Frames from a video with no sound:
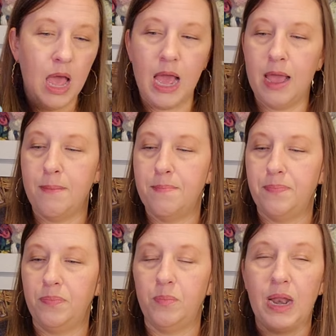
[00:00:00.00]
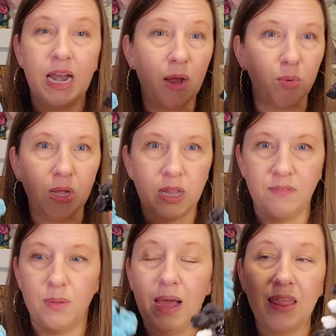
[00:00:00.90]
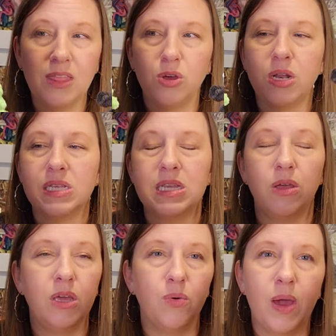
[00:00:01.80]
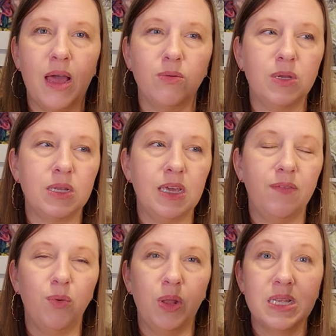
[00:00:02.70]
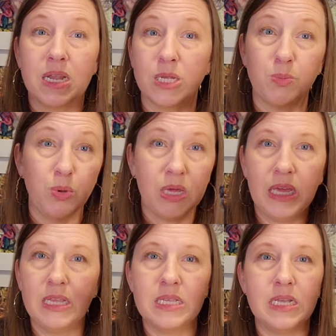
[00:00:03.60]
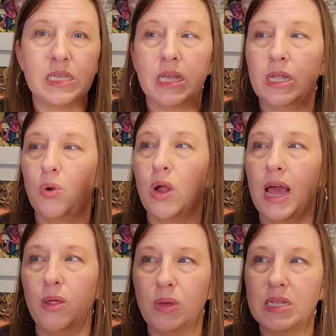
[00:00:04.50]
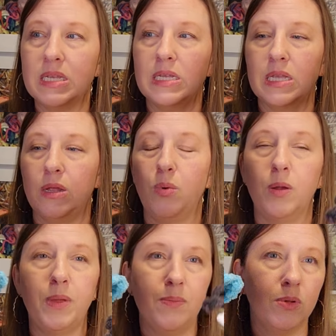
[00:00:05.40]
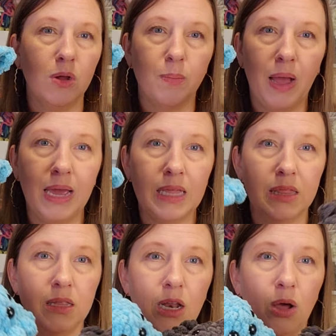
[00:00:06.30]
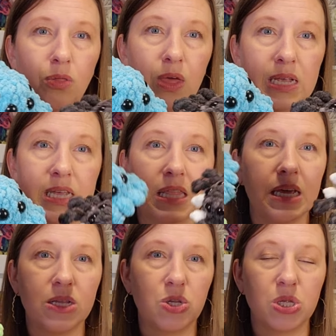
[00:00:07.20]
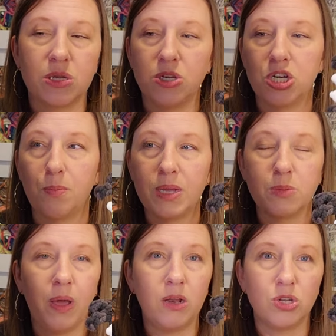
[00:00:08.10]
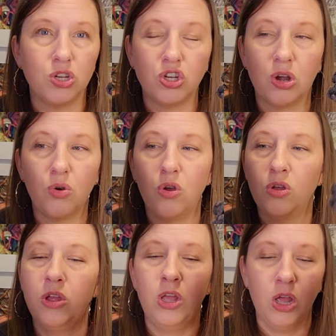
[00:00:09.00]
And I really love them. I think they're going to sell year round, even when it's not spooky season or Halloween season where people are buying, things. I think just jumping spiders in general